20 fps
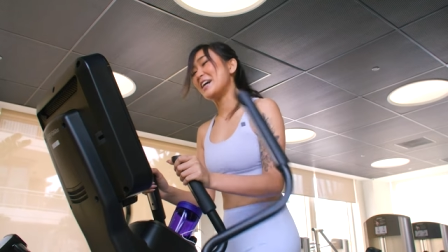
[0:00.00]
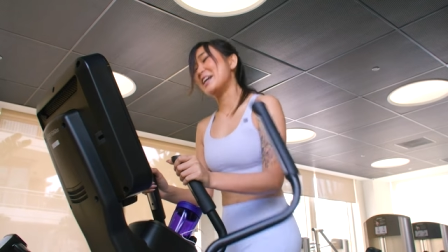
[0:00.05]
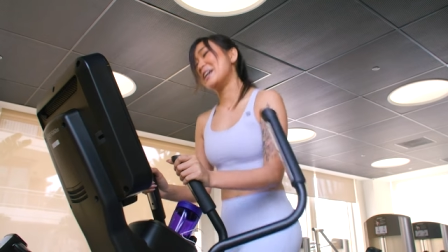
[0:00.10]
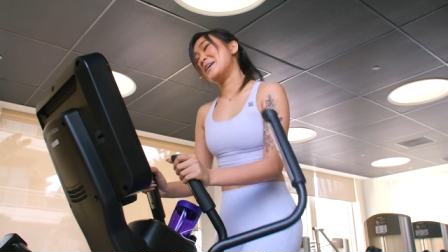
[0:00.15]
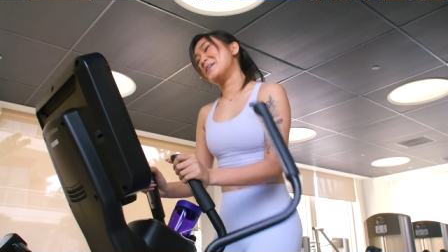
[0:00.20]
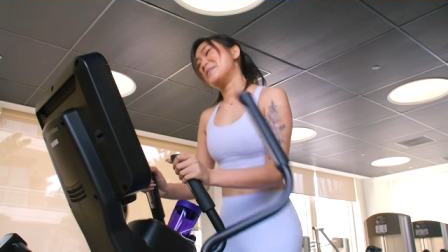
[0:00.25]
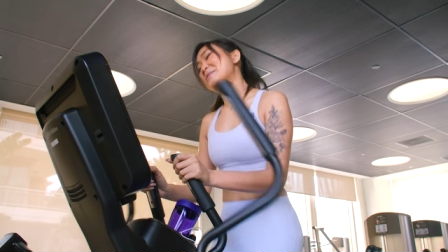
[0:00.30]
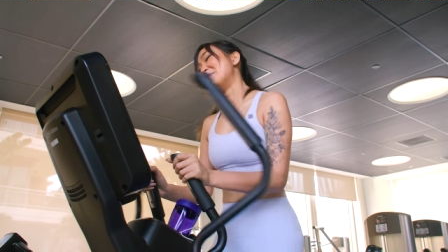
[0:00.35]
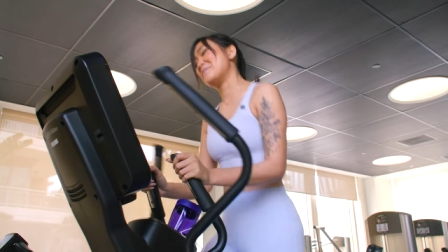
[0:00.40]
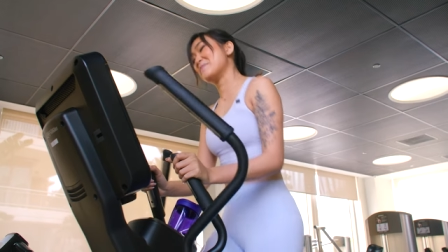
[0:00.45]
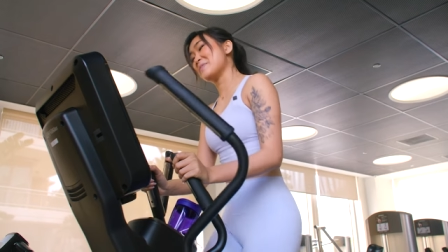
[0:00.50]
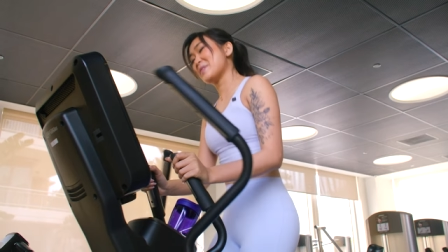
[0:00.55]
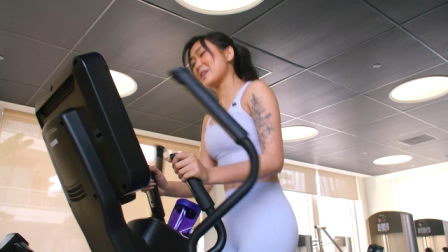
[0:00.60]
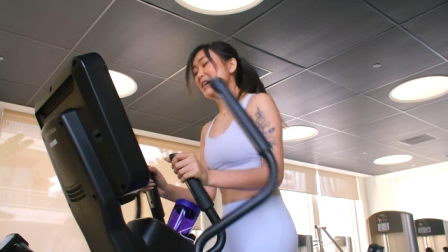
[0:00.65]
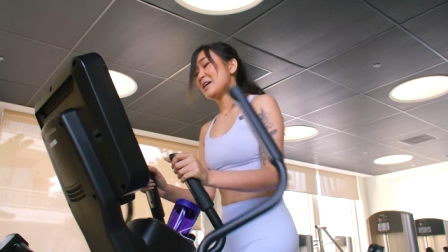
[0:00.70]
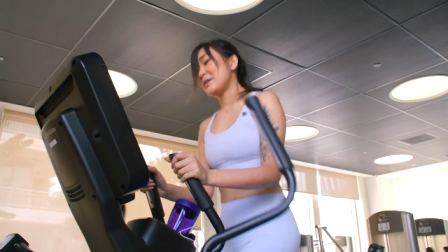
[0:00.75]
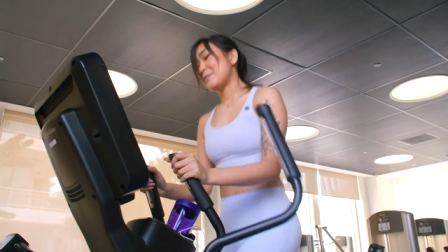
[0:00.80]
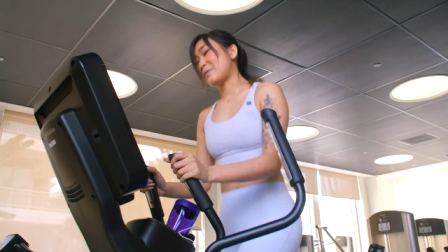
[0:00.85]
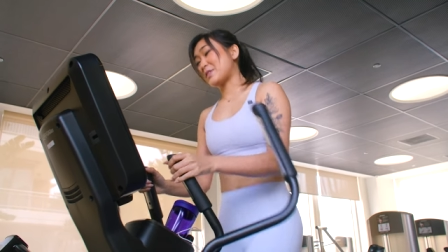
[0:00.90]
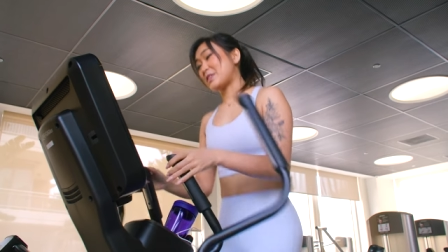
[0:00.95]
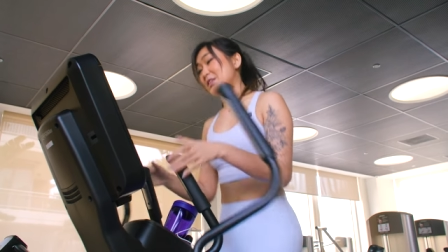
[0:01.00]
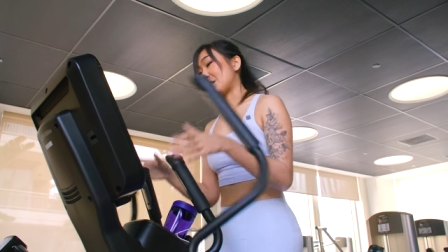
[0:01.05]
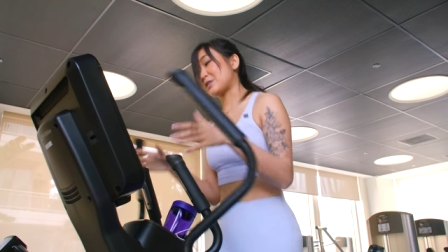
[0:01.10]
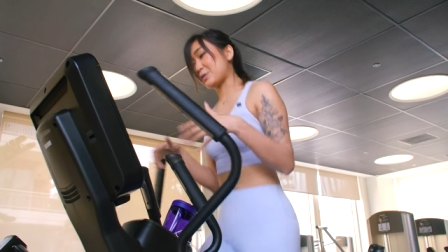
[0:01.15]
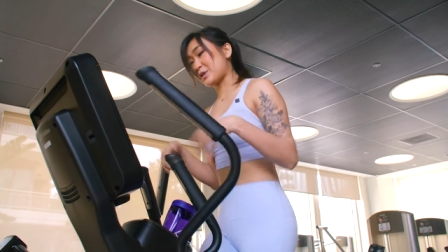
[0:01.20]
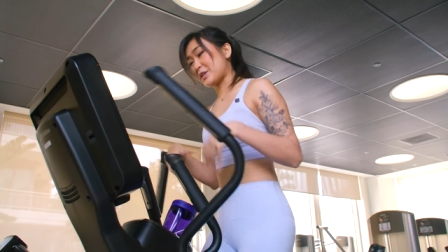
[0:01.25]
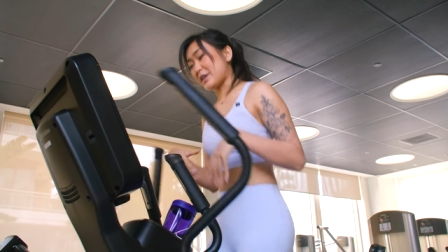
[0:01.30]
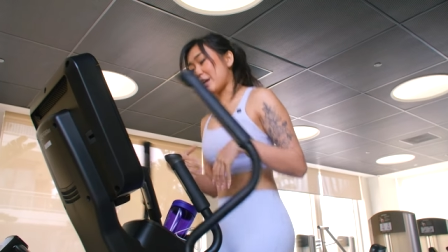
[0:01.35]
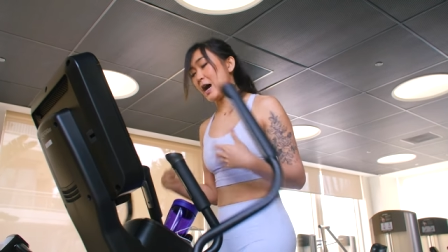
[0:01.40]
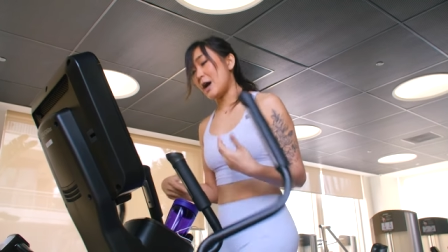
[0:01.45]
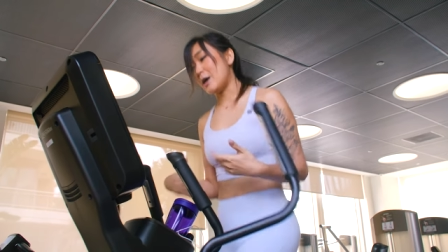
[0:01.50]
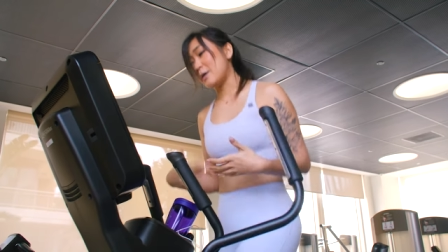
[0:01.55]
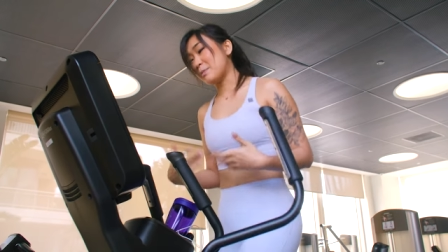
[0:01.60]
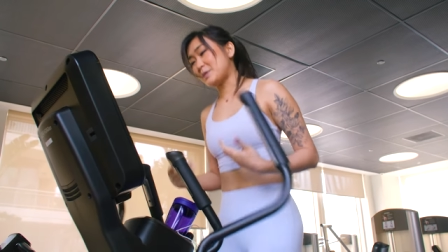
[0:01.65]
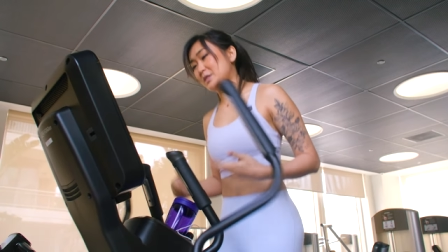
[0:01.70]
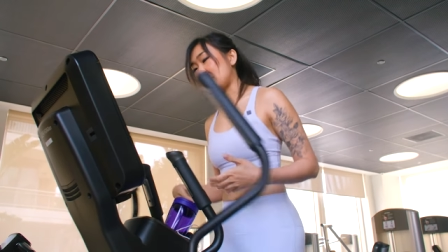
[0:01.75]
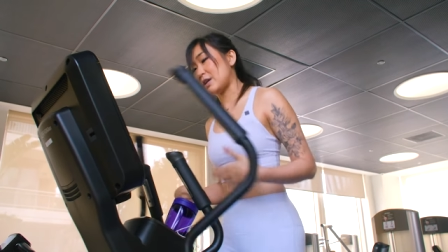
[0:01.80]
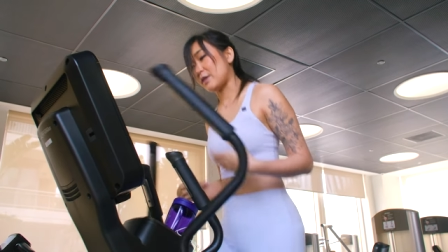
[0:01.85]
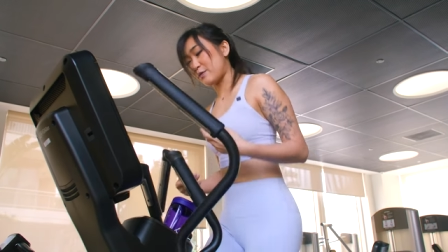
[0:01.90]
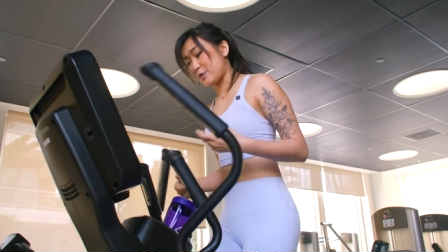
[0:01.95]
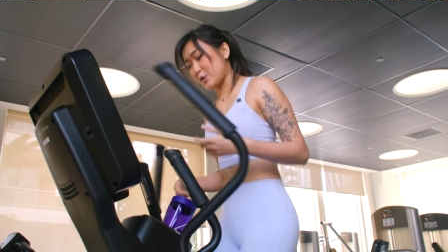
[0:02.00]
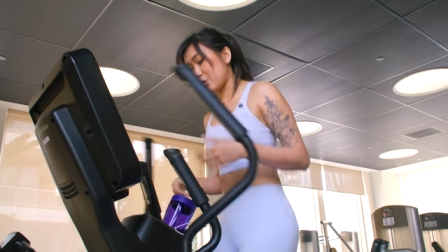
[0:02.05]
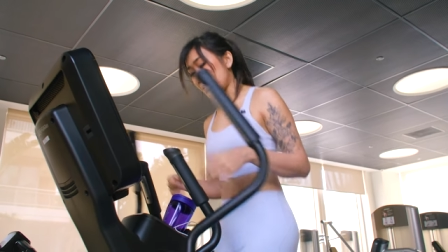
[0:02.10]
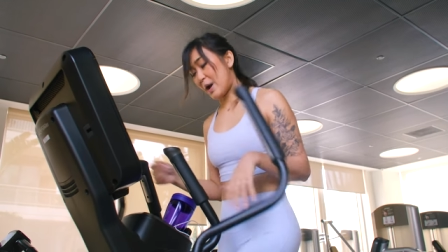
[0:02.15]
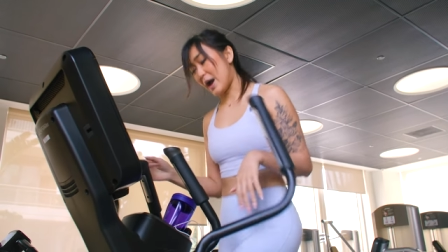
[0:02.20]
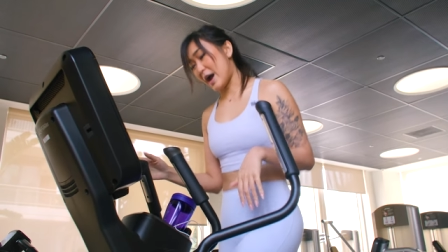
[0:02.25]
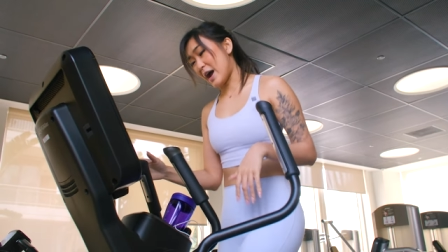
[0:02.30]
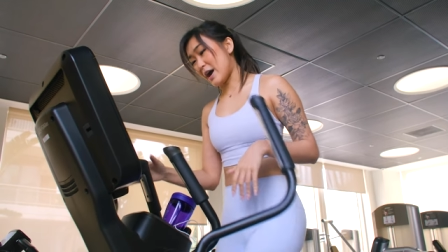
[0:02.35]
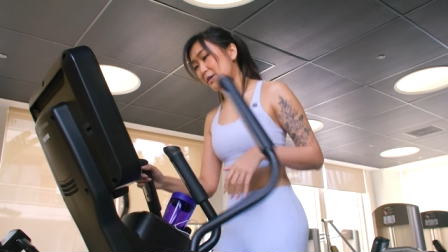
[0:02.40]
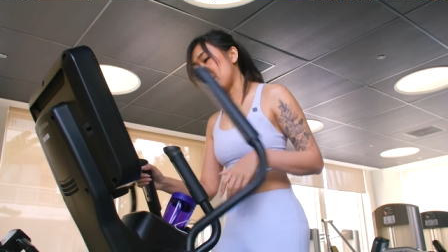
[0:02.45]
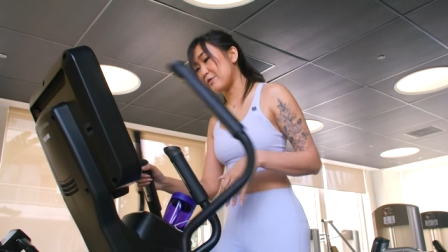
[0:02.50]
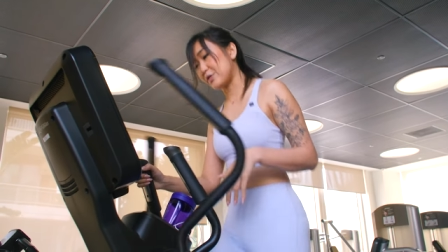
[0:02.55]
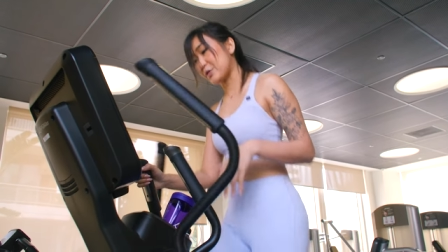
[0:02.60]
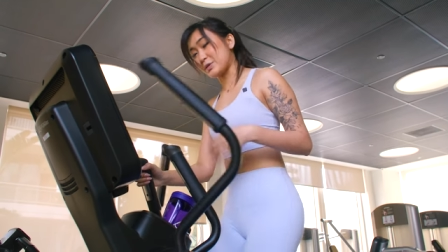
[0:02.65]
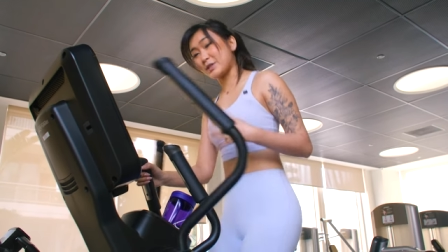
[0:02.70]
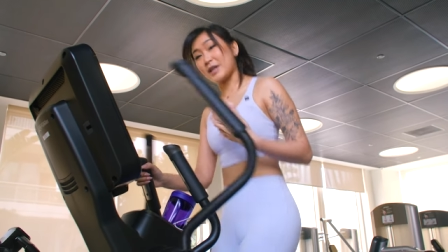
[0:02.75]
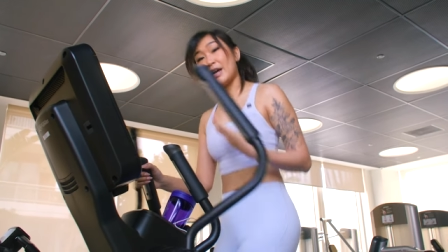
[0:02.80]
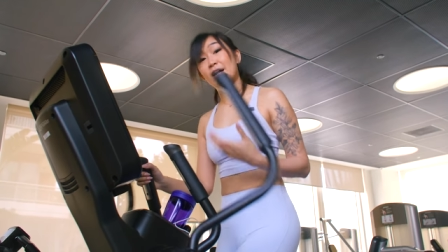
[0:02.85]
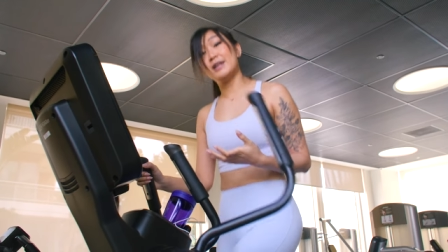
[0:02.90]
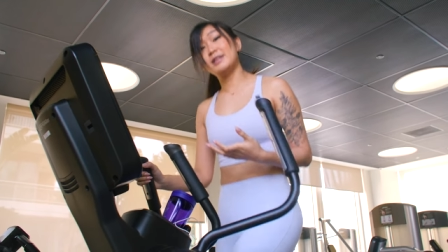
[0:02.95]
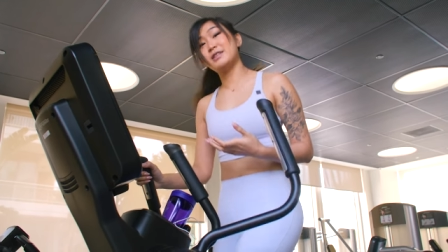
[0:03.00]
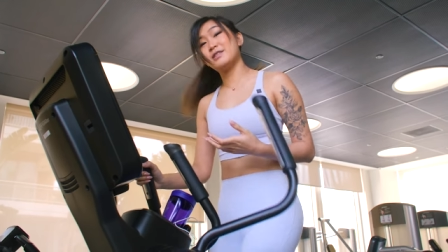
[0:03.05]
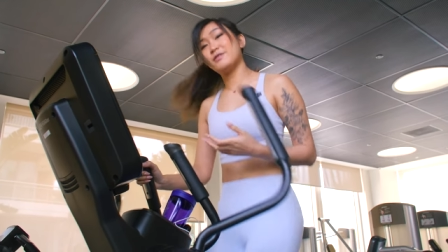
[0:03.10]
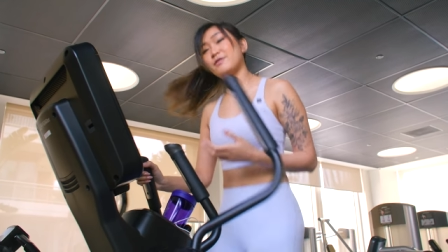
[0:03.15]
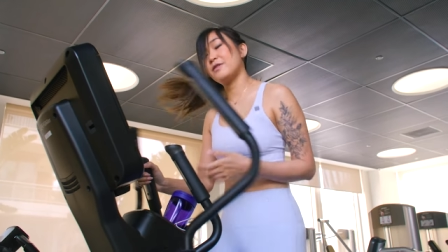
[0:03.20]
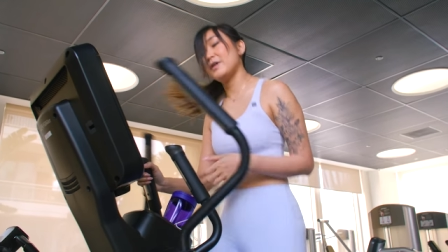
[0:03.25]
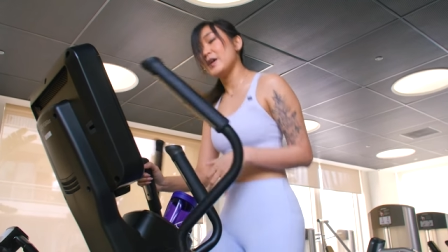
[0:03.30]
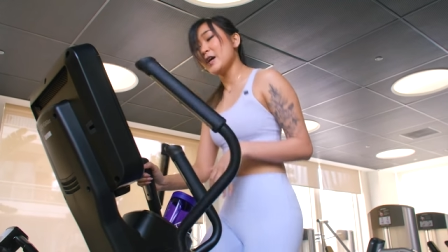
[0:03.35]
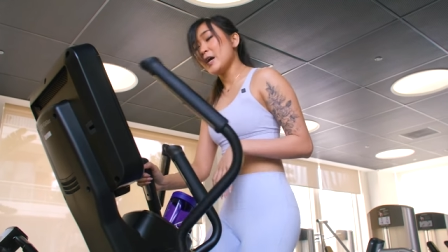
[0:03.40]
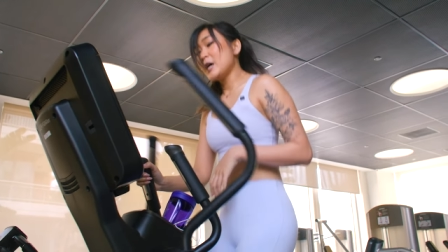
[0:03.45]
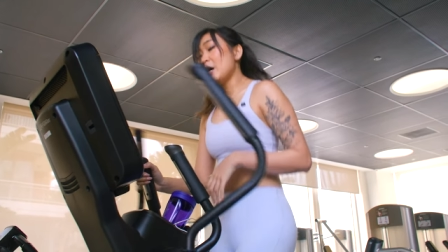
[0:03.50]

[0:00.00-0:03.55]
Um, but this really helps if you have those kinds of